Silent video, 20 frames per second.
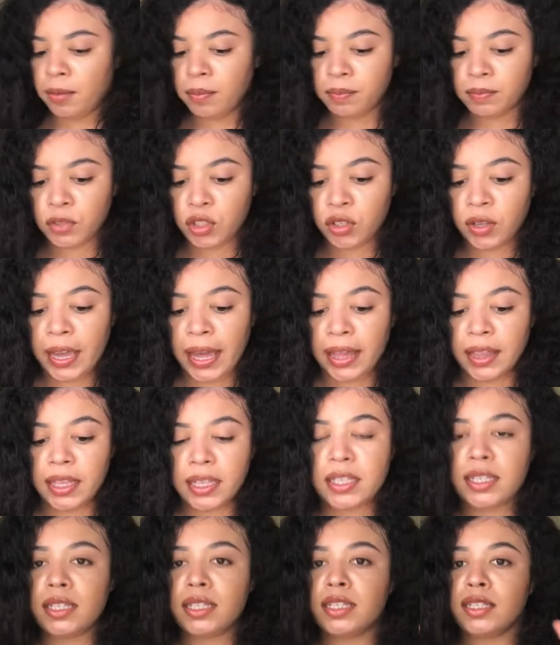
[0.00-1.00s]
So yeah,
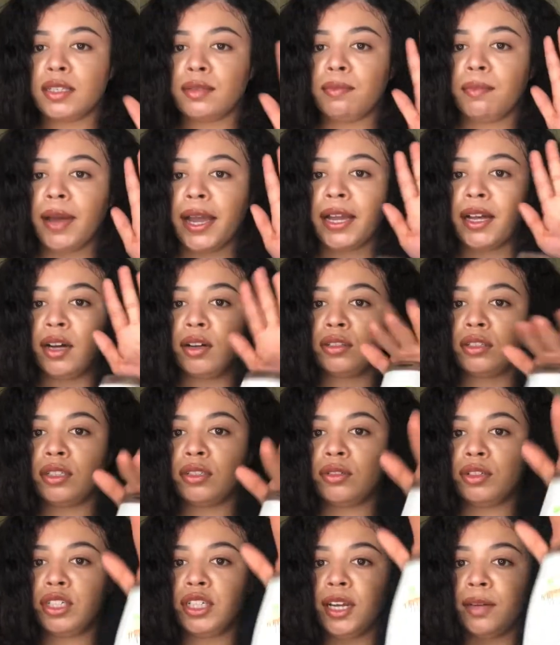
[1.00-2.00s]
this is my go-to
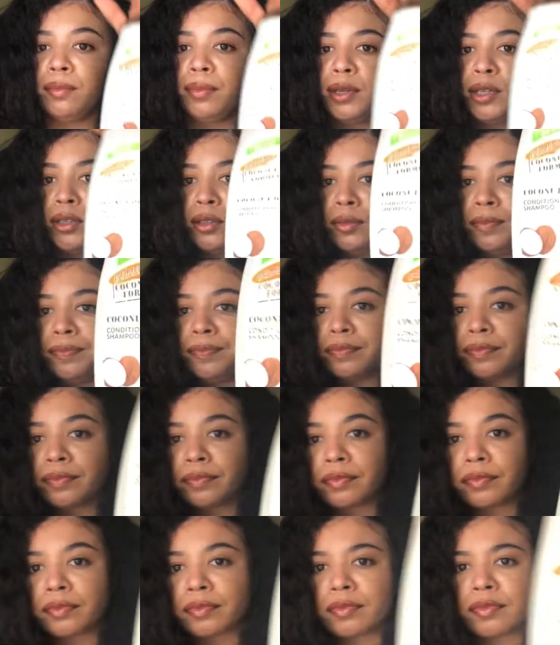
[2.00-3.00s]
shampoo.
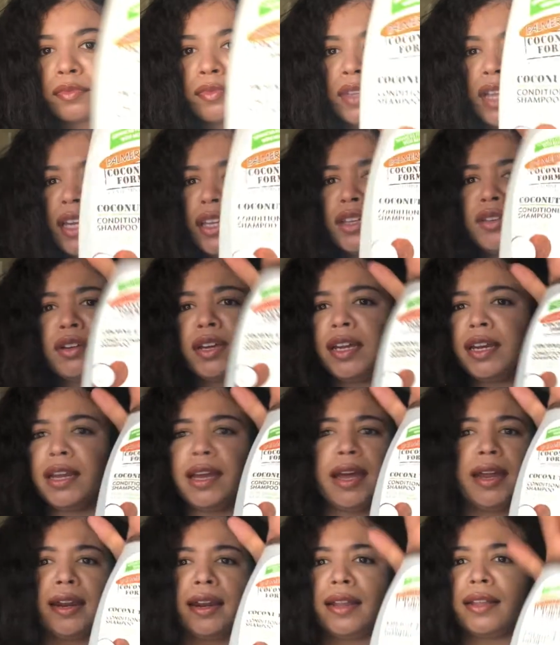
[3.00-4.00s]
You can
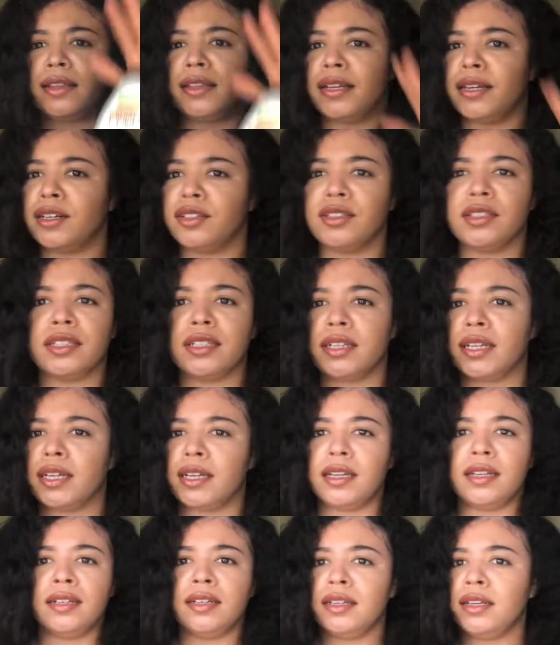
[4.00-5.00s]
get it
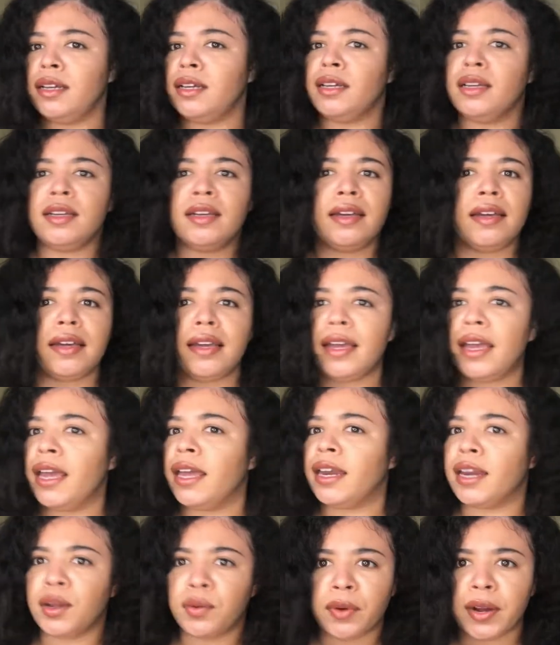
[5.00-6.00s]
literally
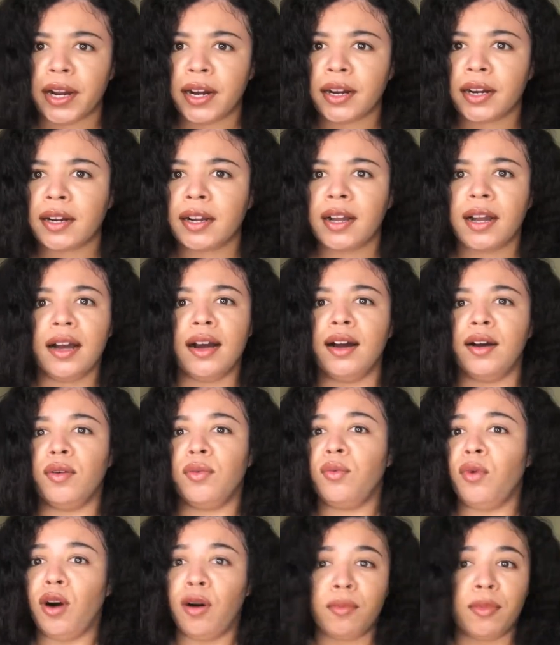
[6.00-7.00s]
anywhere.
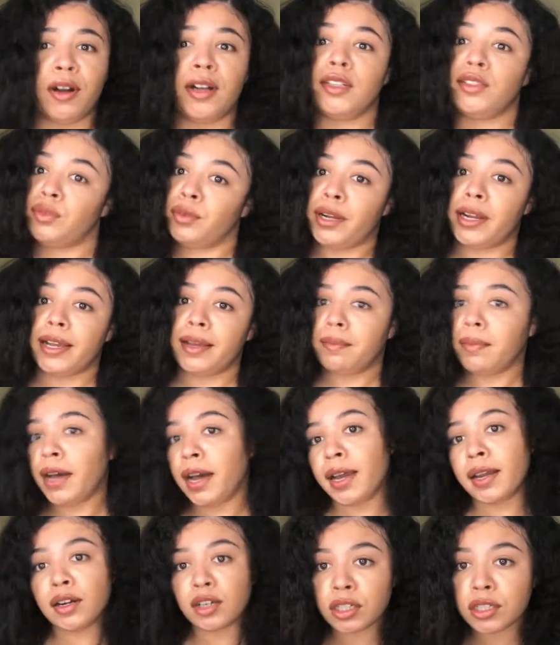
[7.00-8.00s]
Walmart is where I get
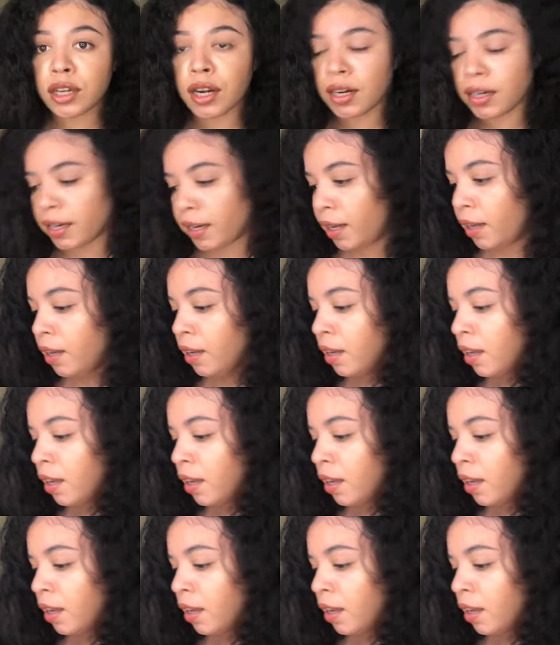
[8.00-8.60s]
mine, or Target.